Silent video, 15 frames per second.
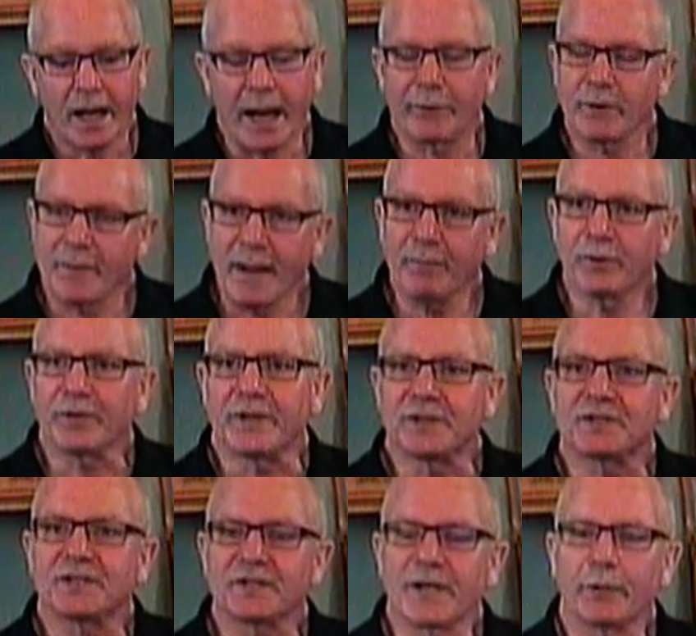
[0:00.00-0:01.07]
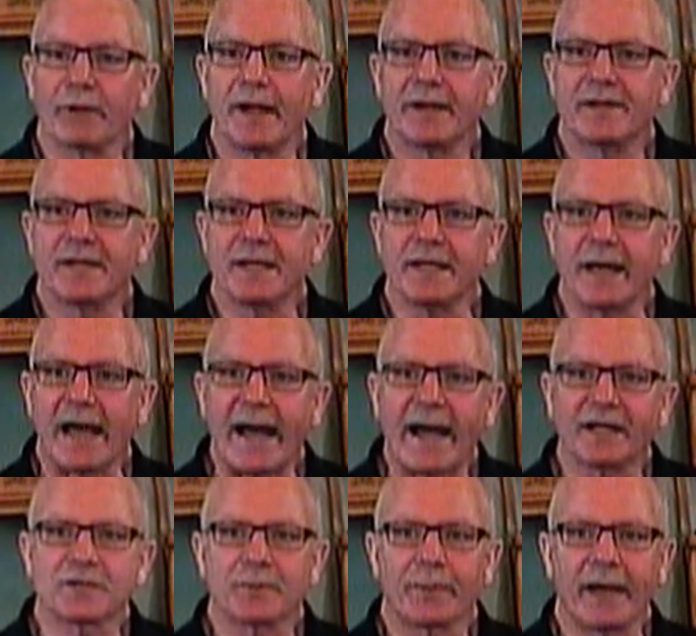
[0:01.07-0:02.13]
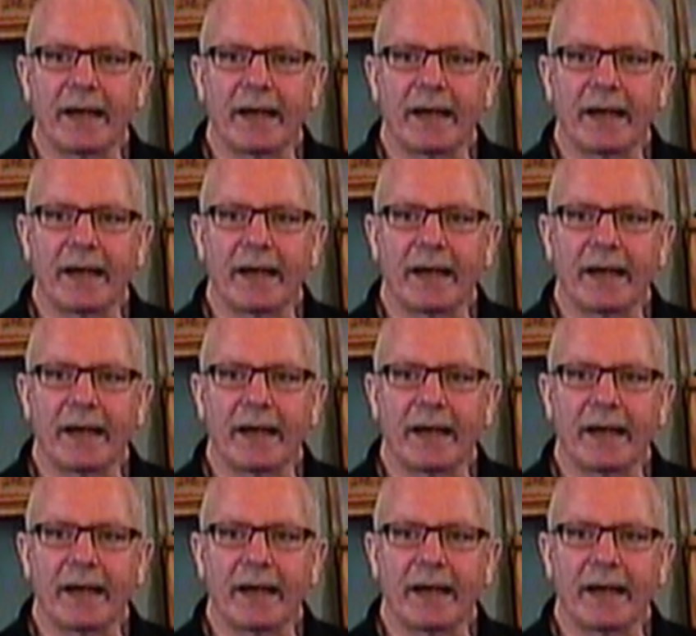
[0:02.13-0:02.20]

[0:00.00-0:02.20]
I remember this as I read the Acts